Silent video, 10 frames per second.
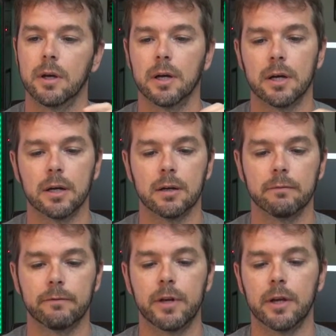
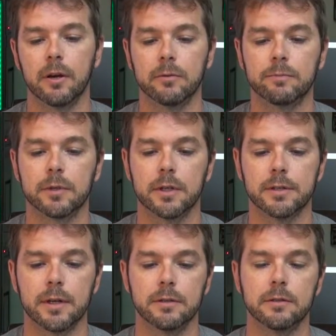video,
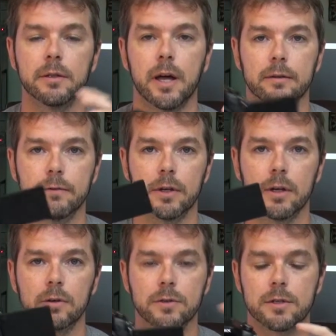because I do a lot of
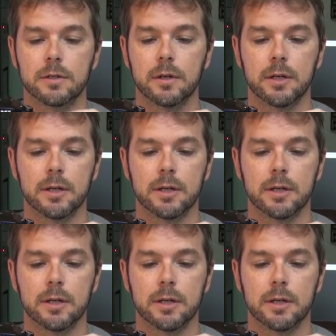videos.